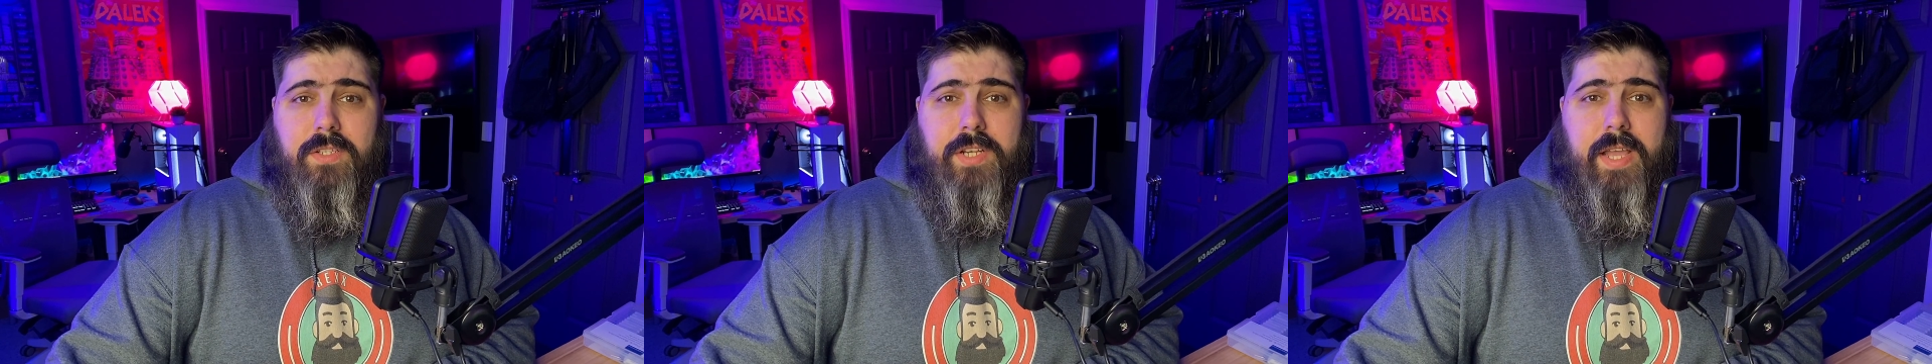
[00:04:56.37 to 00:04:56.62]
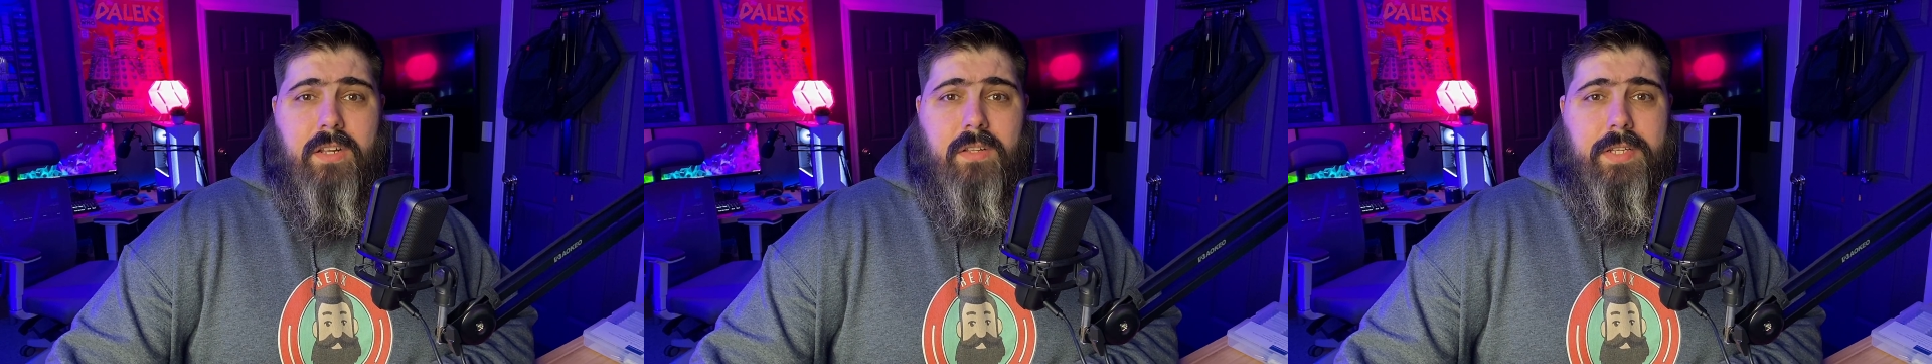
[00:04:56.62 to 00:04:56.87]

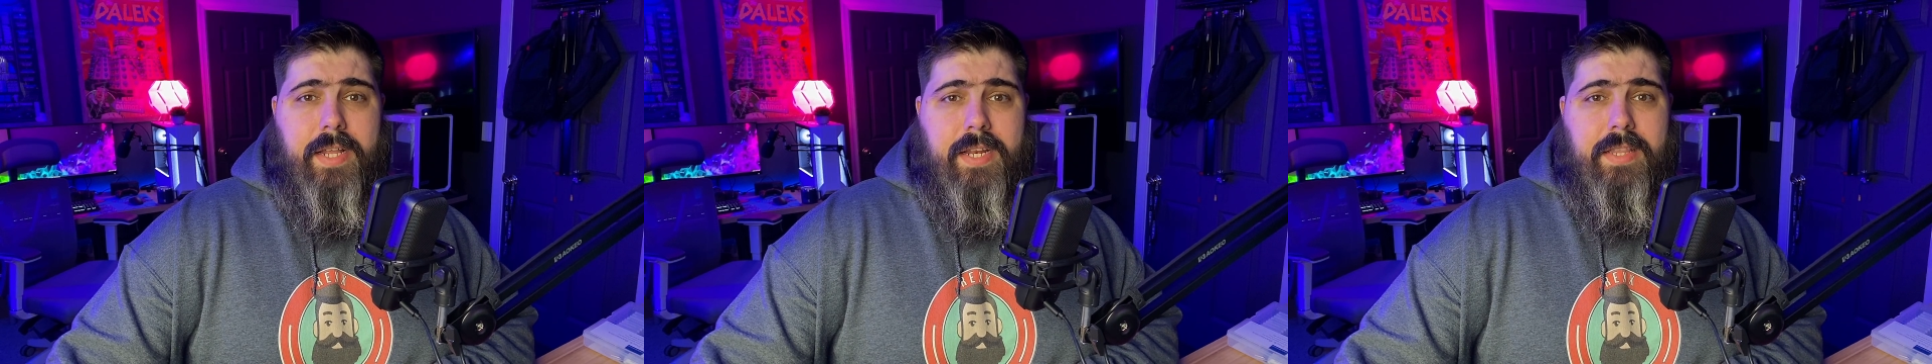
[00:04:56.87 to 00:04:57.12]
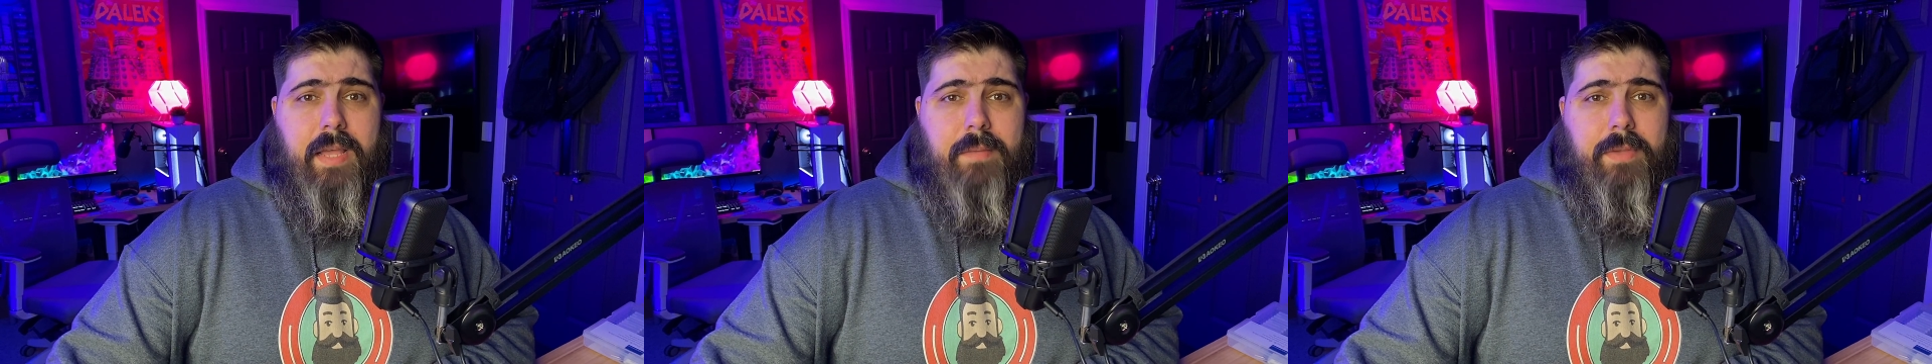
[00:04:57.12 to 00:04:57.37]
channel and
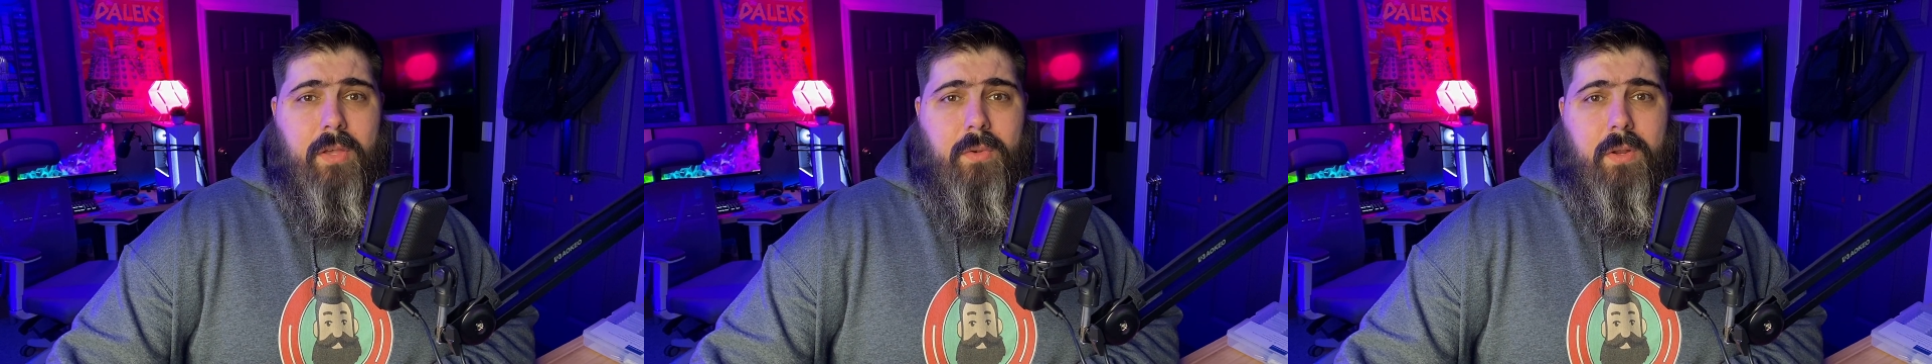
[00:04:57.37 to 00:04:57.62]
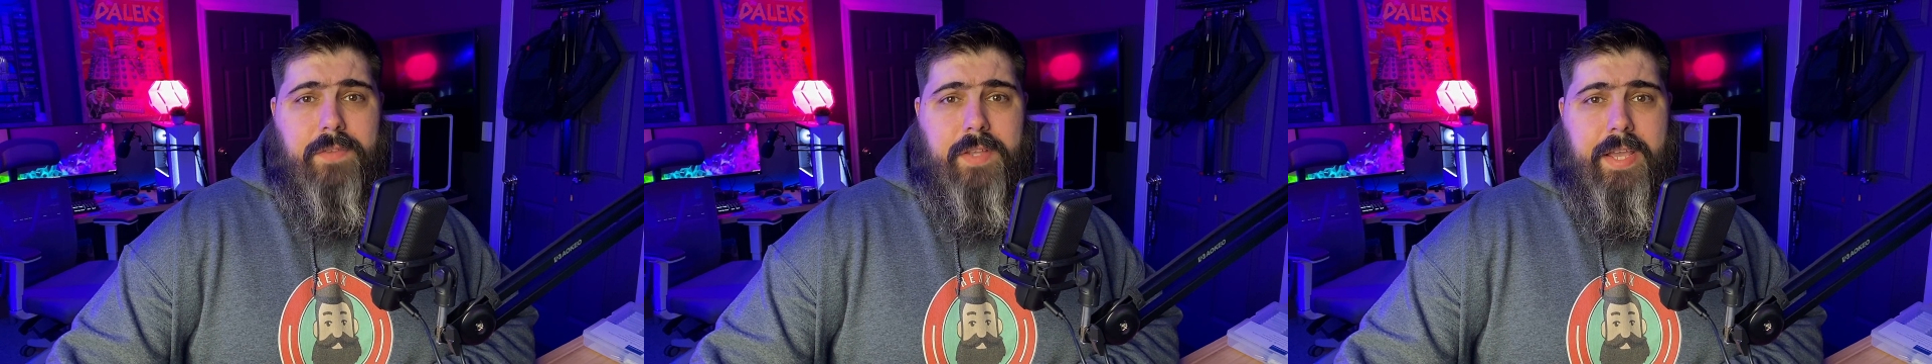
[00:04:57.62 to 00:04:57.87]
hitting that bell
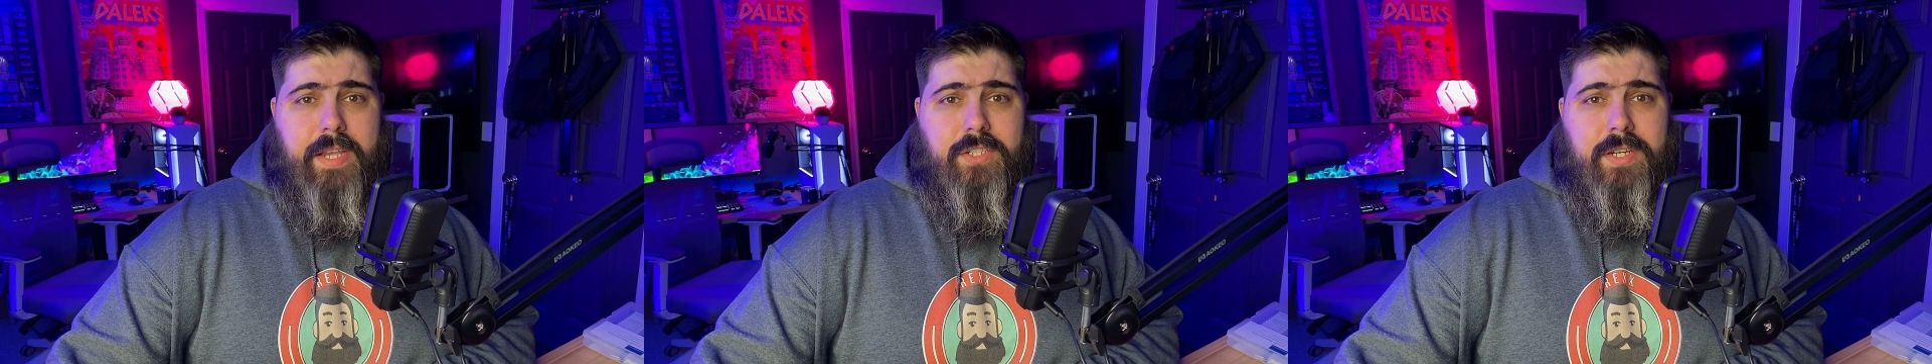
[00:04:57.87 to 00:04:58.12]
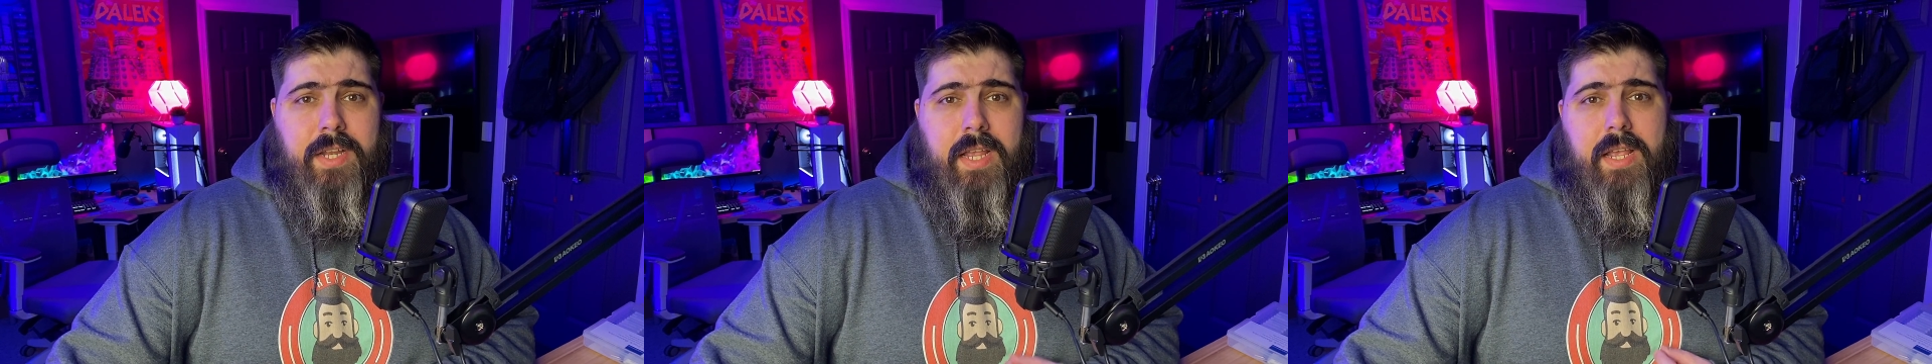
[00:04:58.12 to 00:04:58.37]

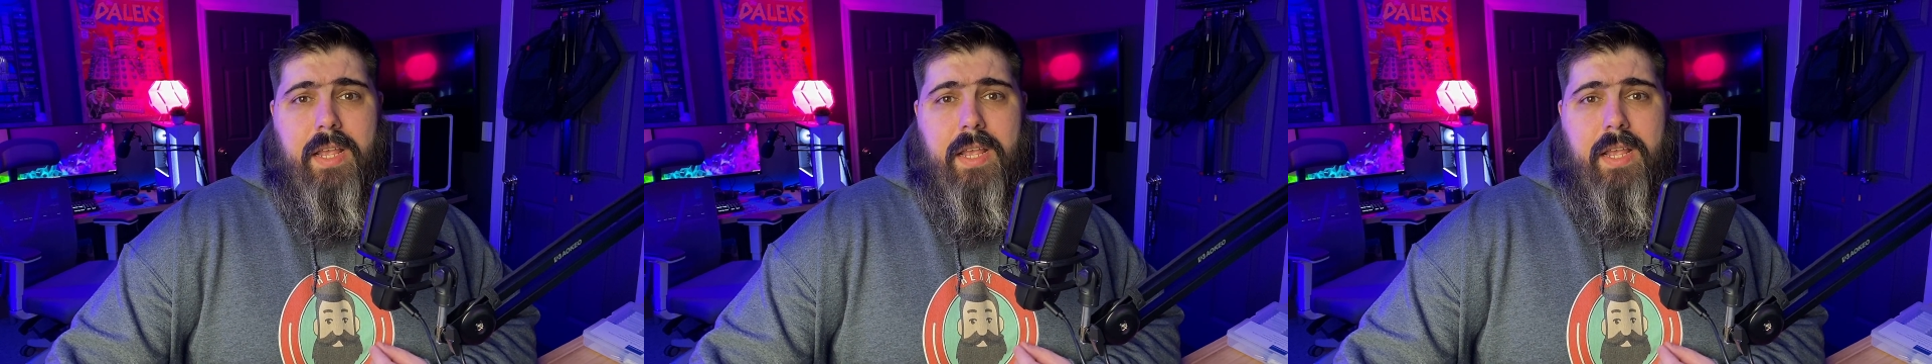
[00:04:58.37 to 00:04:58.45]
notification.